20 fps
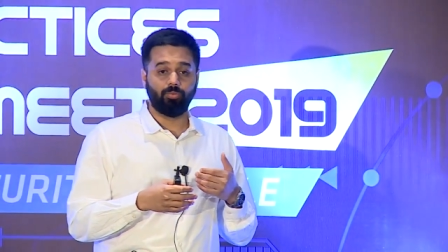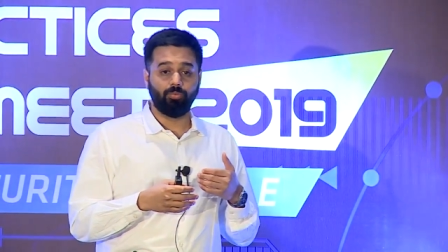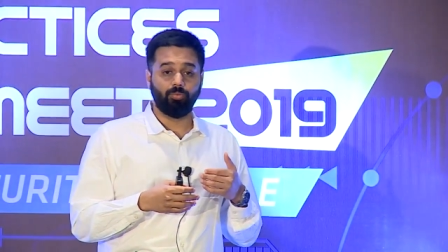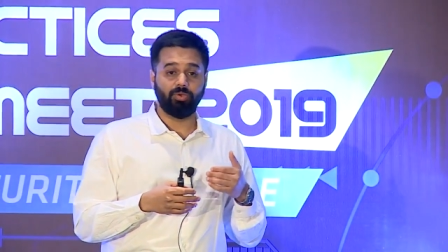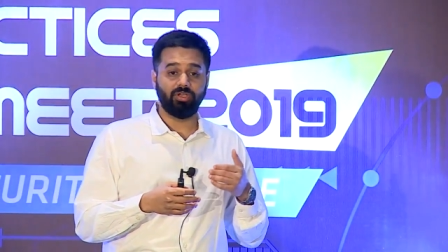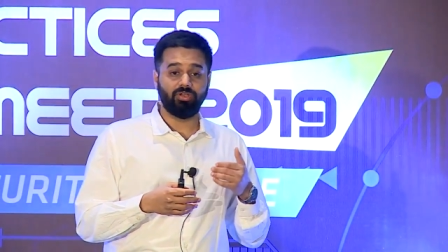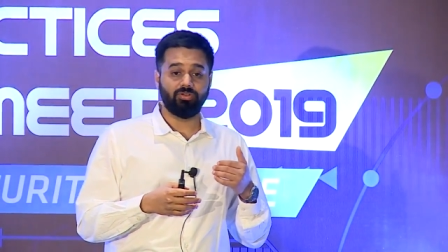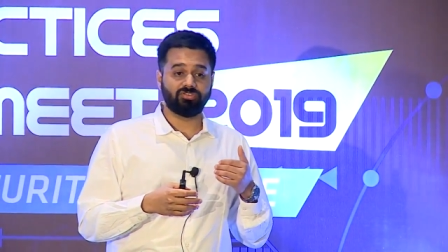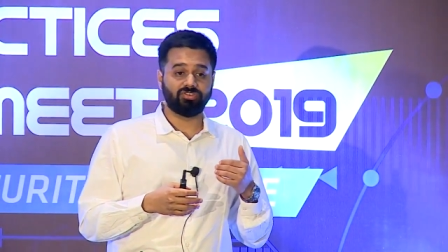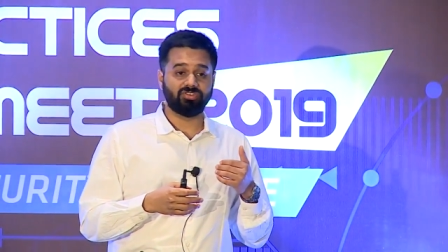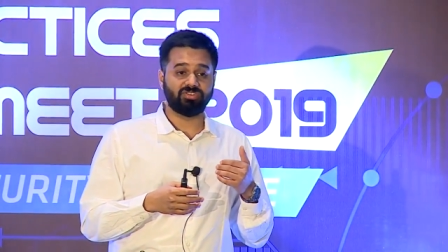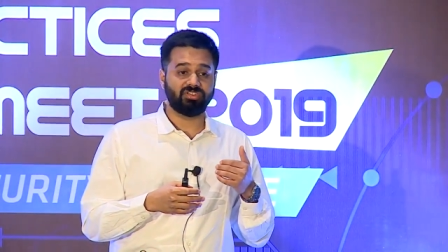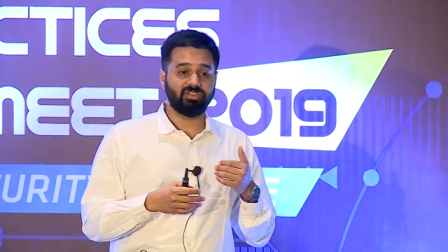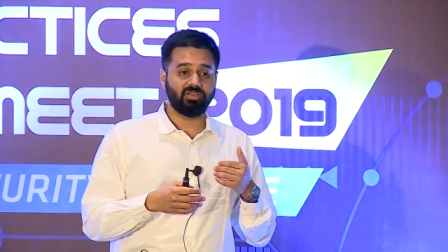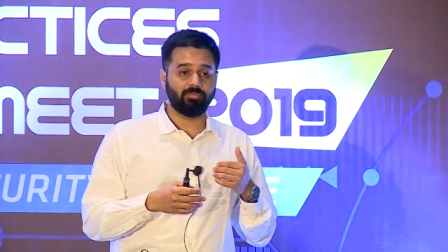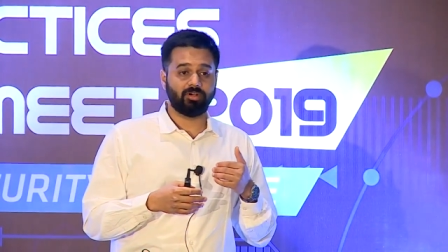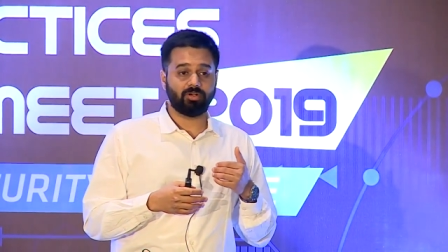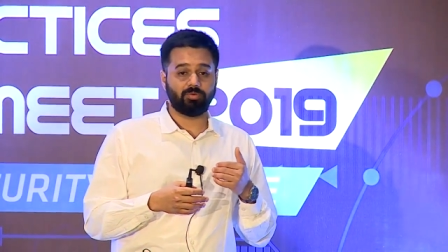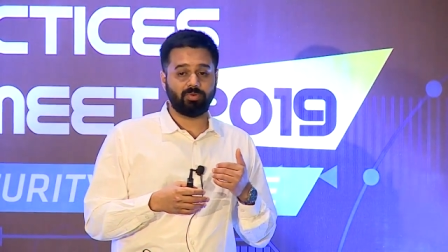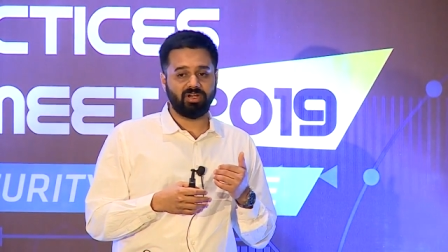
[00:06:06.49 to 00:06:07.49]
we used to see
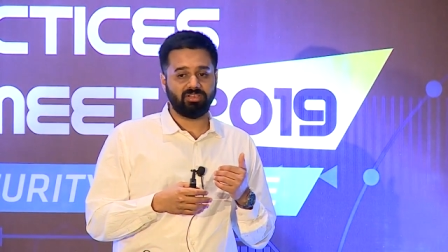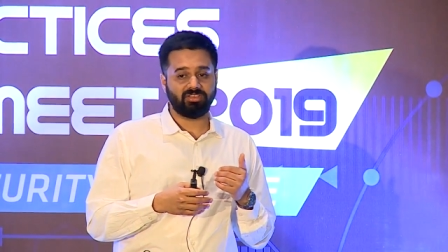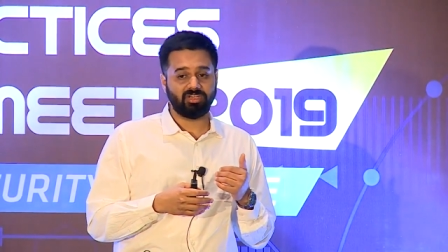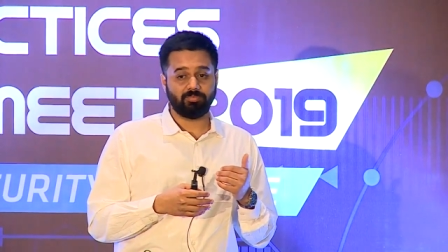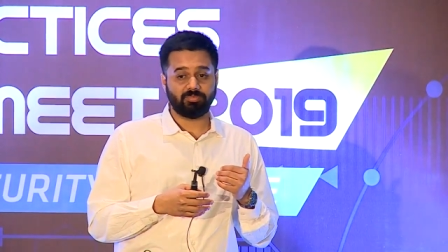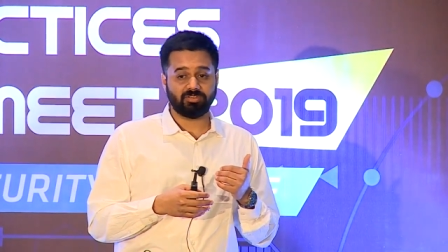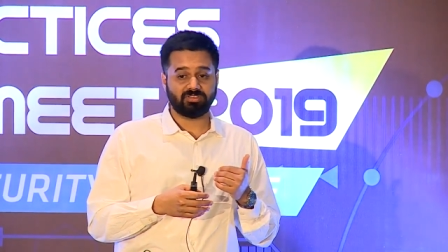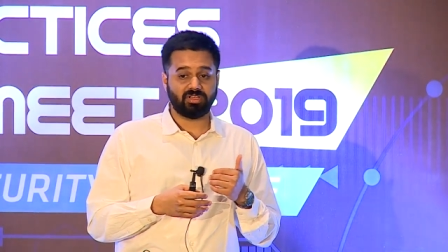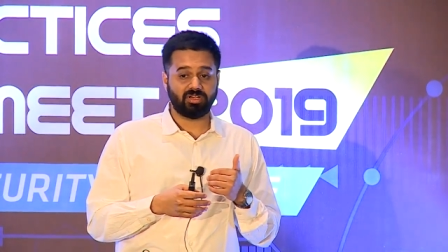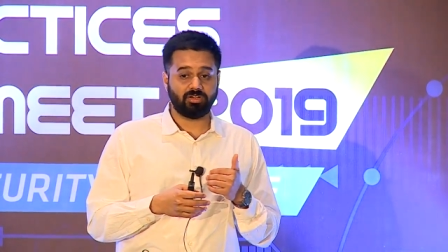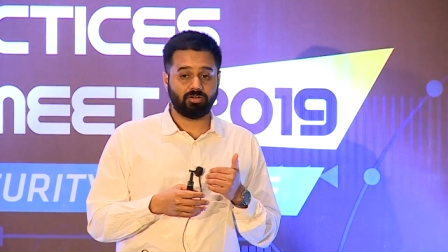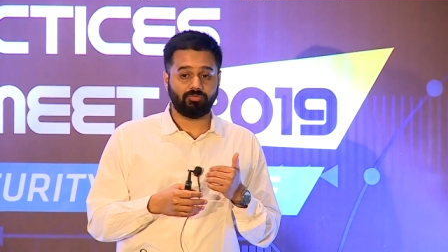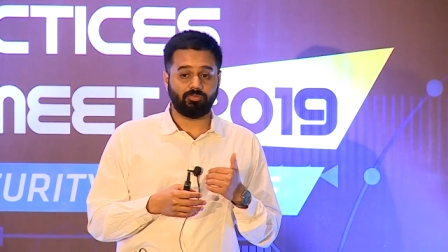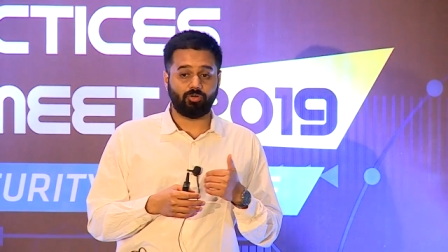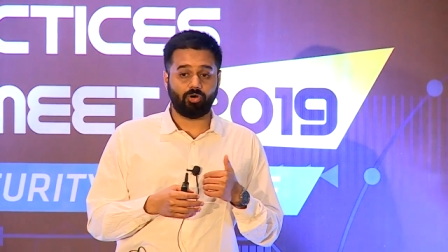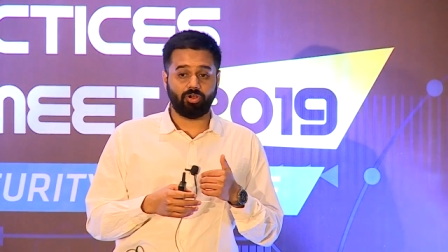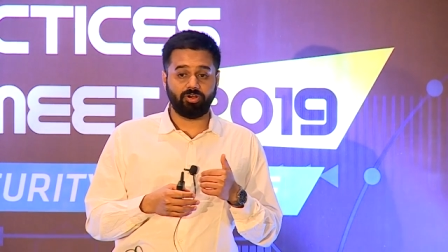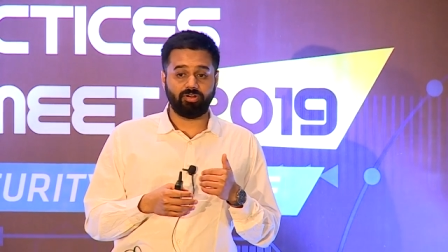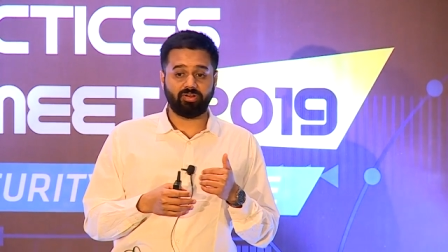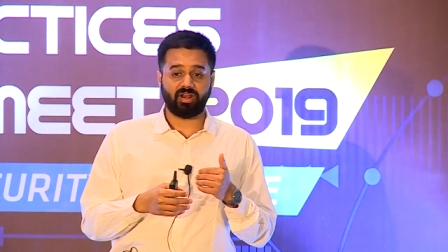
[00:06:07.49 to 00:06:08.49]
about 23% of
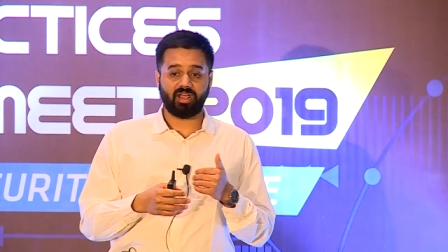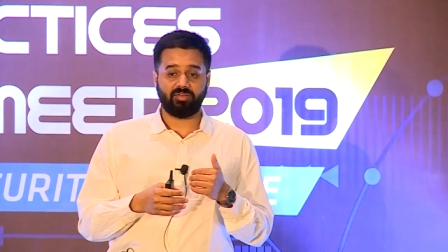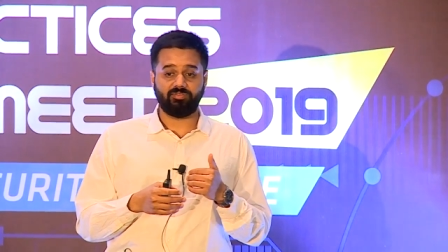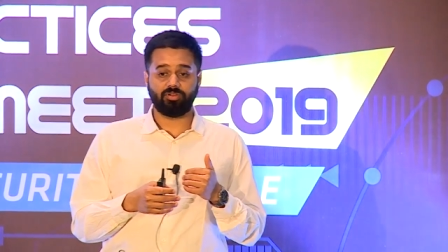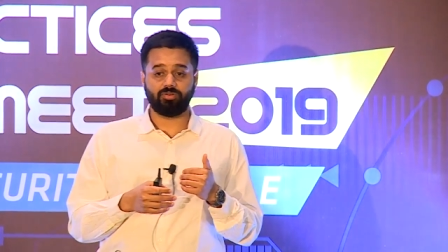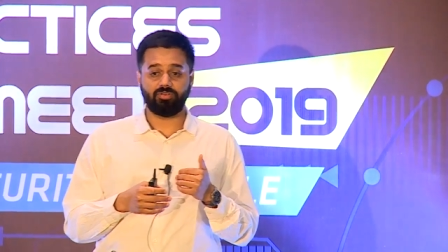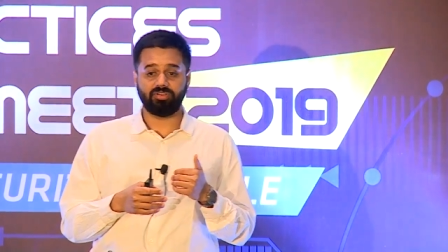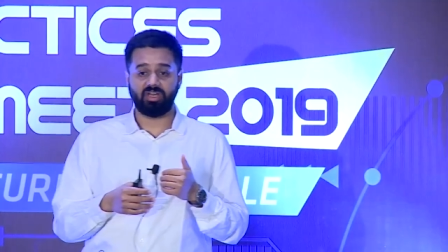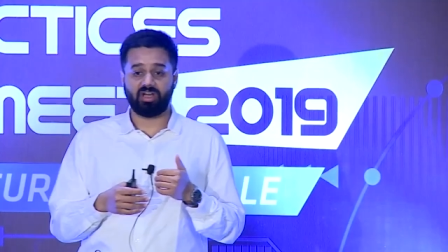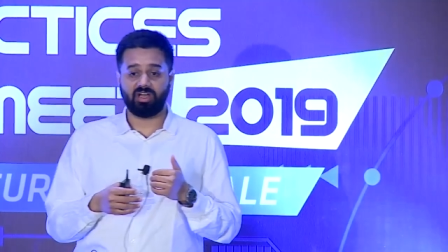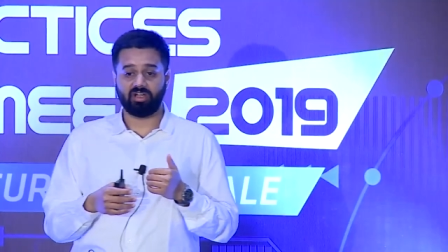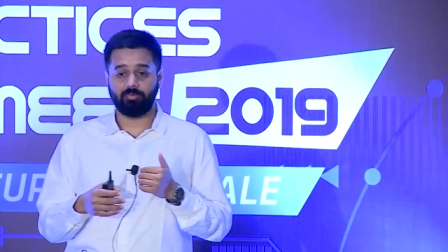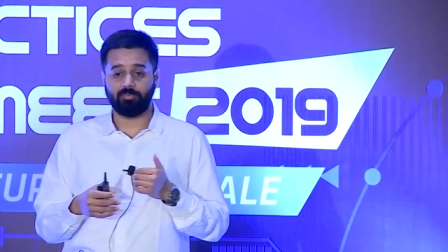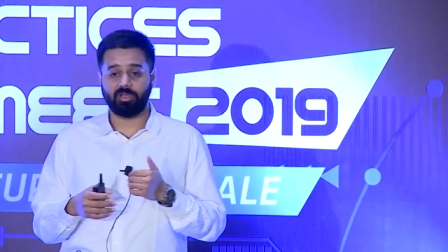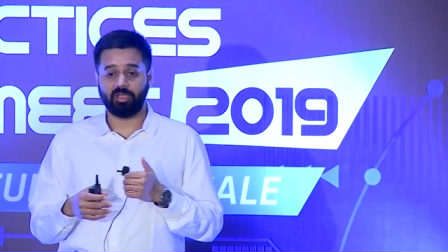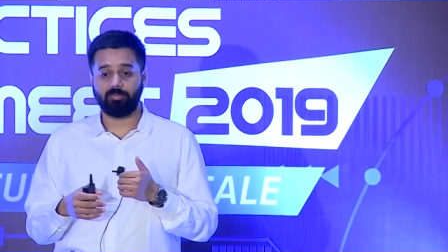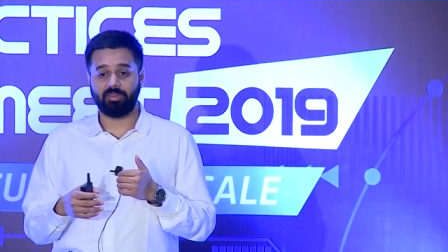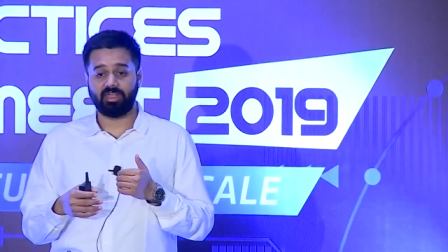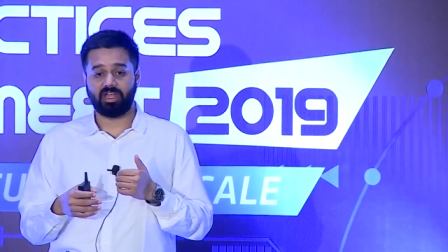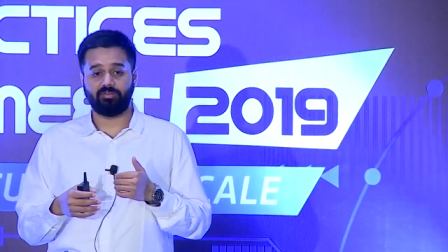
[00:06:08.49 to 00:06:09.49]
all traffic on the
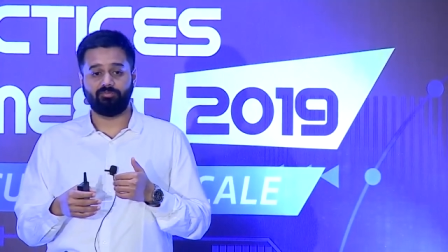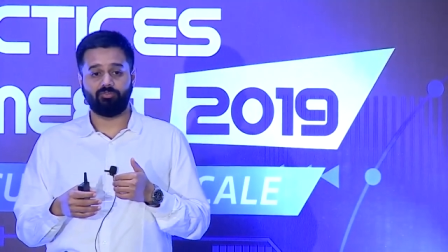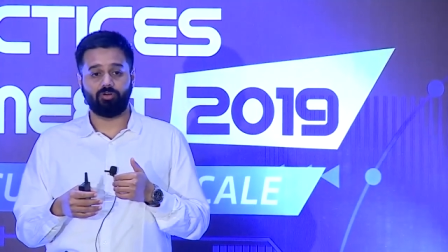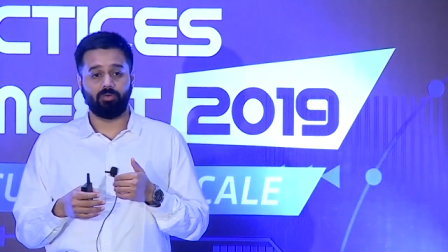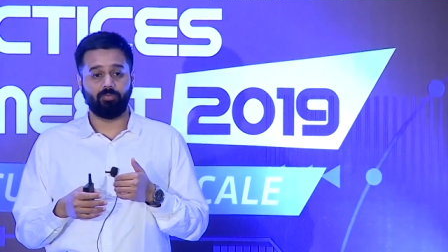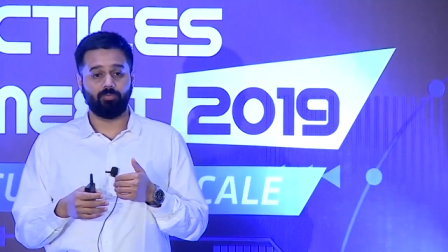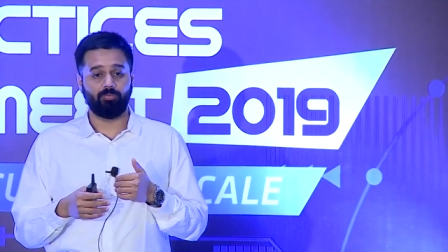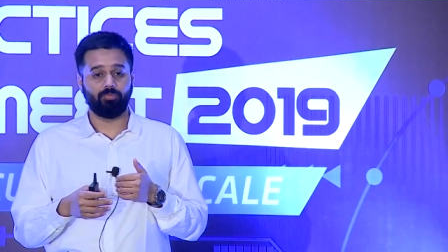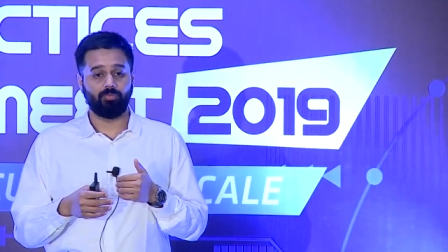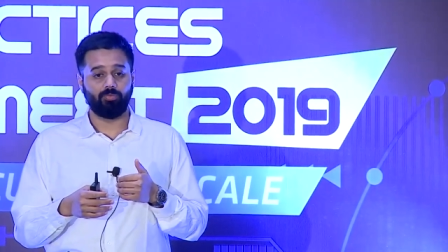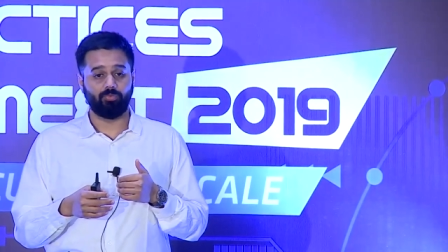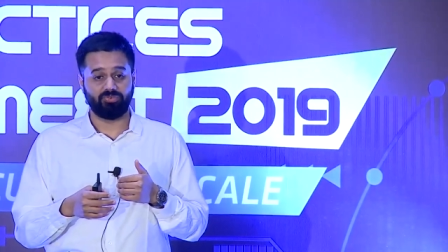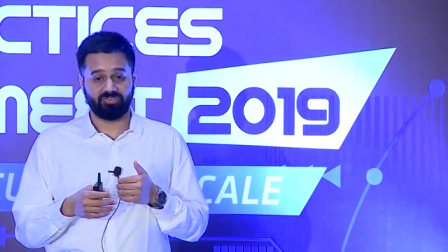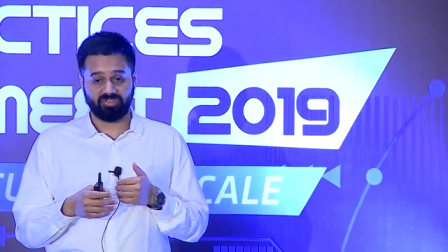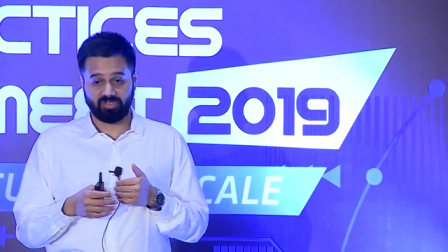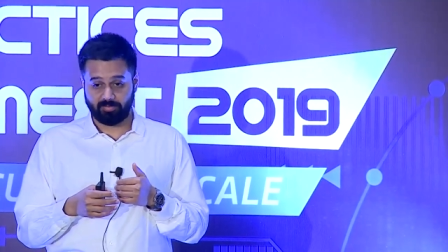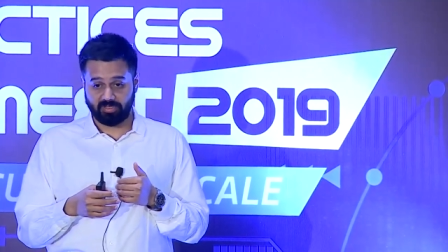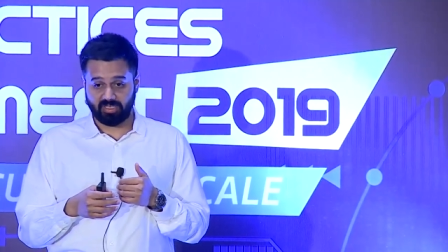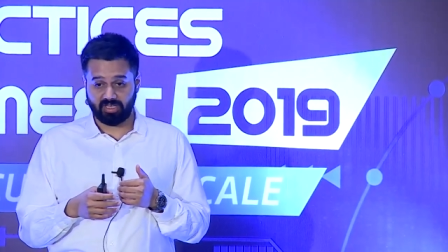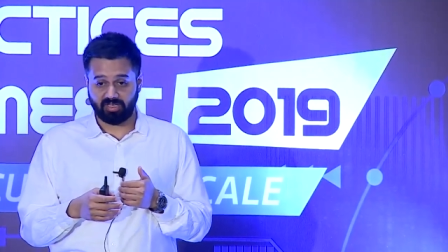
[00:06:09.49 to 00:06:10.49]
Akamai platform was
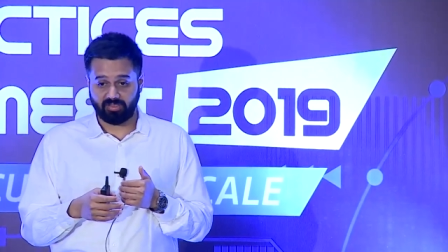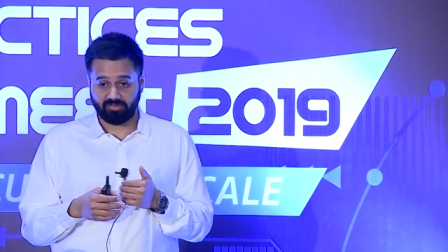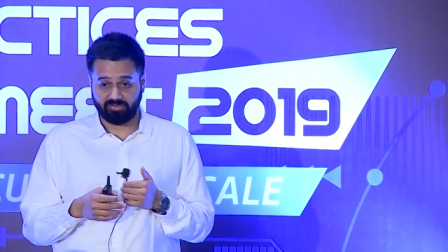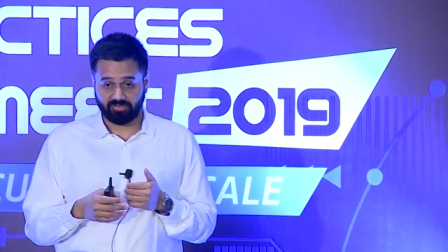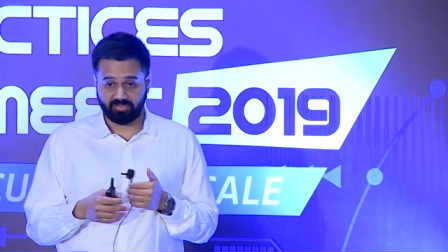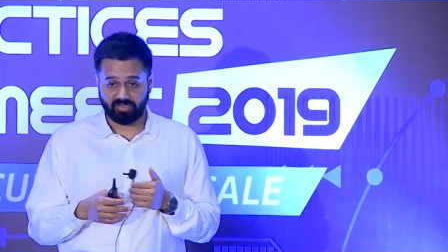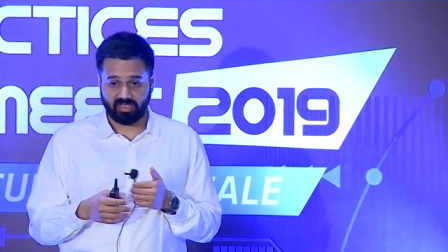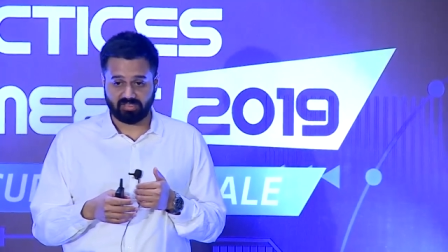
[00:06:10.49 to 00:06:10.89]
APIs.